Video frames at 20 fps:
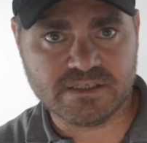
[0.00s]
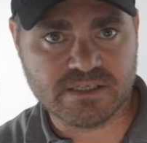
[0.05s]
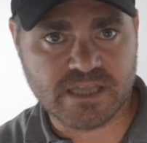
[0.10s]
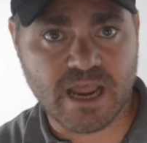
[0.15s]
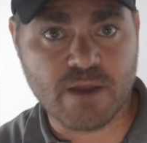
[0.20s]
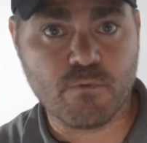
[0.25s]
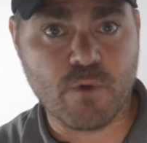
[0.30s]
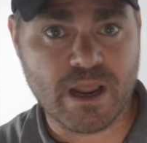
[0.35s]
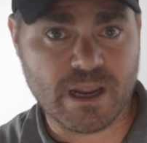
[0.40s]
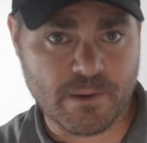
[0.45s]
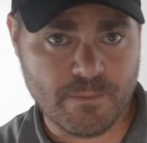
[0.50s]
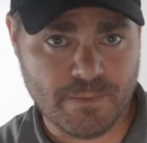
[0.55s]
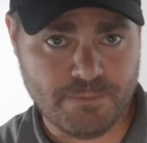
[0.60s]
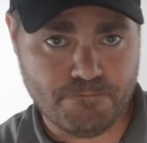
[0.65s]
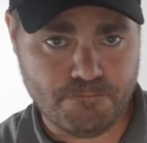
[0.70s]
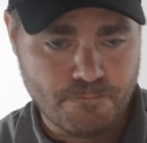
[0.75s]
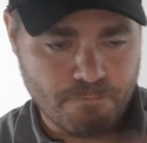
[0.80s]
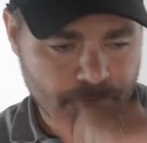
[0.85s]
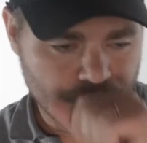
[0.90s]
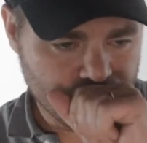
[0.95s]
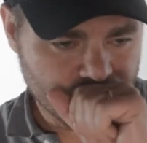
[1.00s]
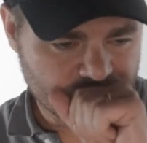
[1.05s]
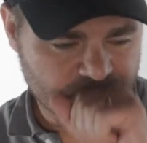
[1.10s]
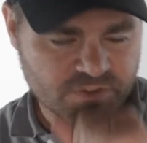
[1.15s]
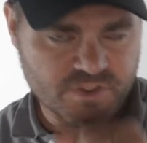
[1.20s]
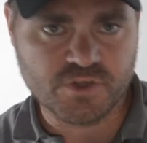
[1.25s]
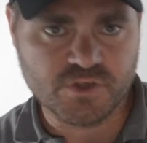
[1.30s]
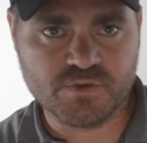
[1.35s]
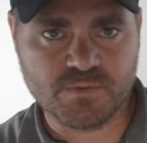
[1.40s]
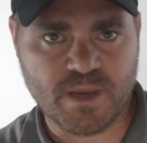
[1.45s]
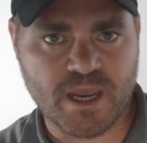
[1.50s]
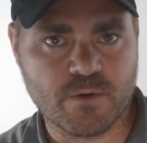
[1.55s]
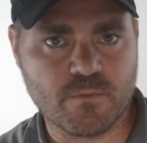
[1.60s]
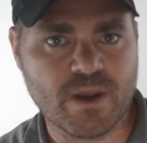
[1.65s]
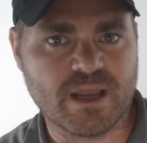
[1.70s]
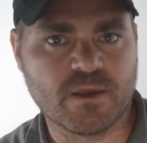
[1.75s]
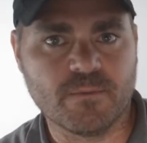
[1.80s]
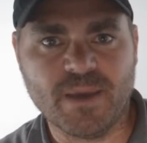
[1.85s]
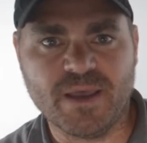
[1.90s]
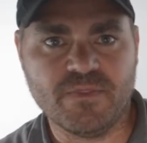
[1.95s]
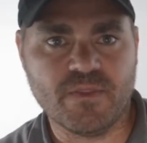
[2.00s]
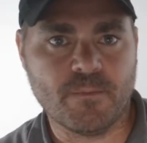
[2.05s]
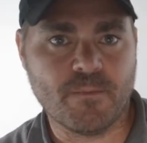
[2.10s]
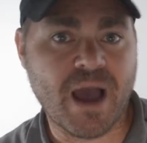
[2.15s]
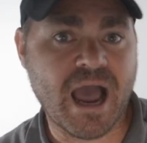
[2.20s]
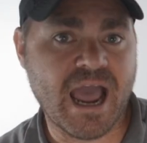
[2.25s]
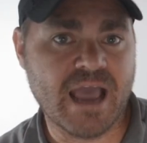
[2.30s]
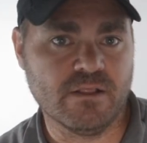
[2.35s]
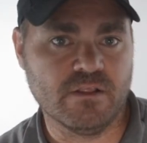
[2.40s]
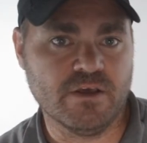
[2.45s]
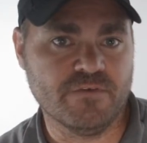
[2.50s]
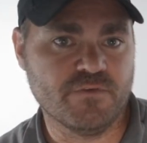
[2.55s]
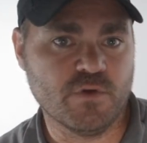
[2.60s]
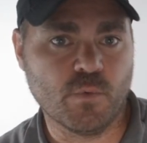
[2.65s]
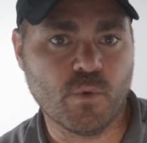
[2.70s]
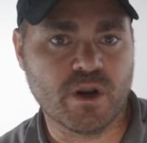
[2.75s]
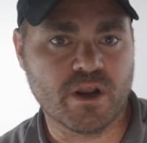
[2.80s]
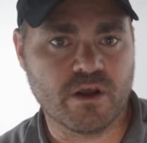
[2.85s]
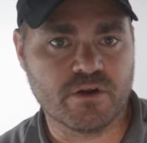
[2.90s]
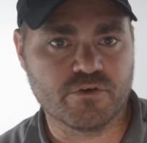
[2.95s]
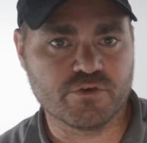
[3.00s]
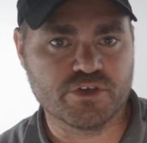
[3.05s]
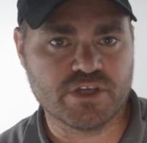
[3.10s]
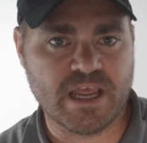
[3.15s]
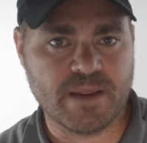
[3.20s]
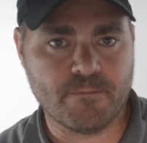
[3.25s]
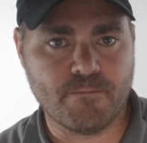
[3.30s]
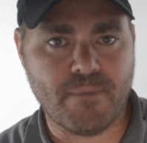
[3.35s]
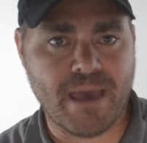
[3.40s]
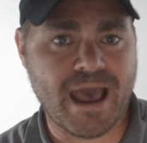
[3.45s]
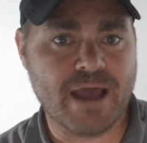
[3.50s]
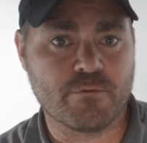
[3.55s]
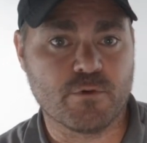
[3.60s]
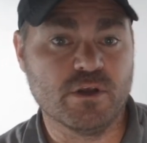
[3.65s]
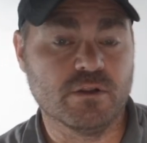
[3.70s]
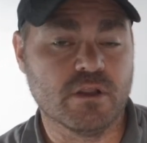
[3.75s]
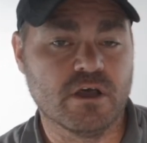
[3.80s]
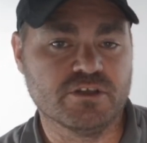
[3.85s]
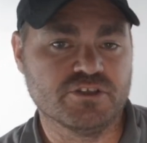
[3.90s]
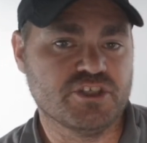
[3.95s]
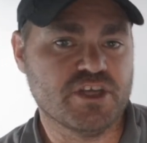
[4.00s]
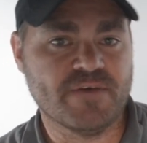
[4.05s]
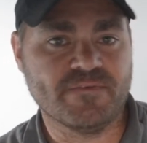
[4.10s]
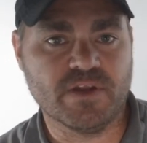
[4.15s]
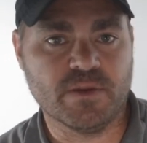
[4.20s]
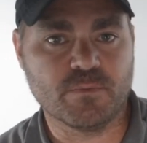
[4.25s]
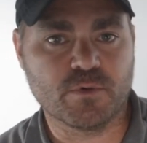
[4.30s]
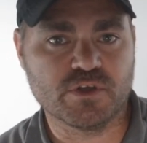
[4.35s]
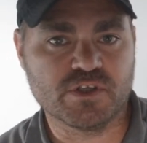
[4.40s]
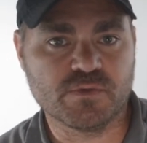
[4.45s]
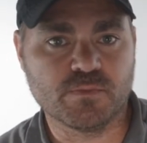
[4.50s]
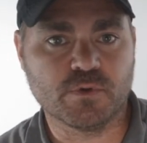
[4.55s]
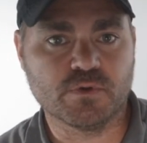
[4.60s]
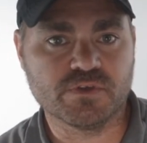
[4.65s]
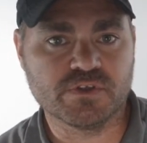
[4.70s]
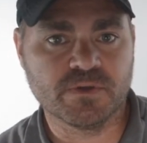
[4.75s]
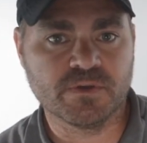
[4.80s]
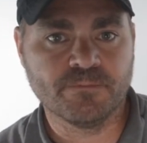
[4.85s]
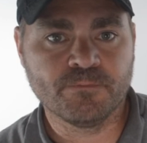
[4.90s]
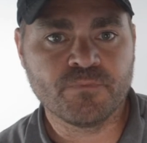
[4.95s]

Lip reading: I recommend them highly if you want to understand battery longevity principles.